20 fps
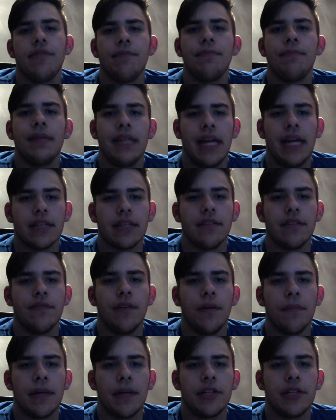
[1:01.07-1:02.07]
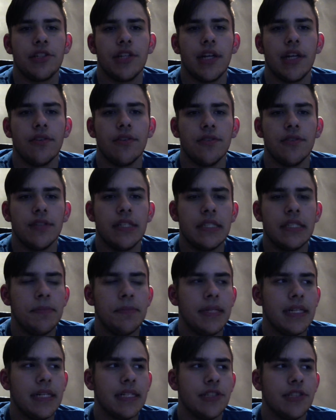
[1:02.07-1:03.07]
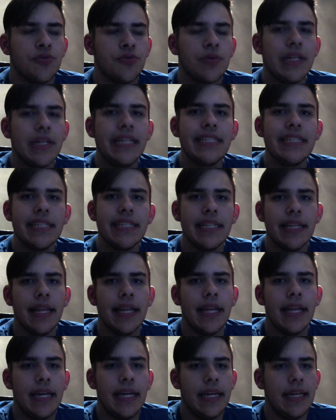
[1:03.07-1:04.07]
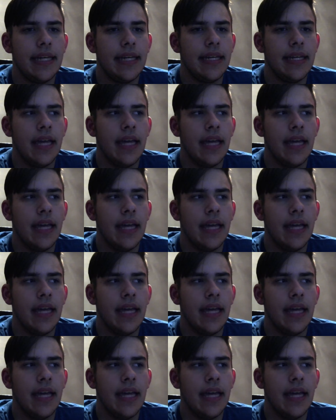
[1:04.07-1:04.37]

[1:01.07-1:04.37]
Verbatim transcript: been active on my channel is because recently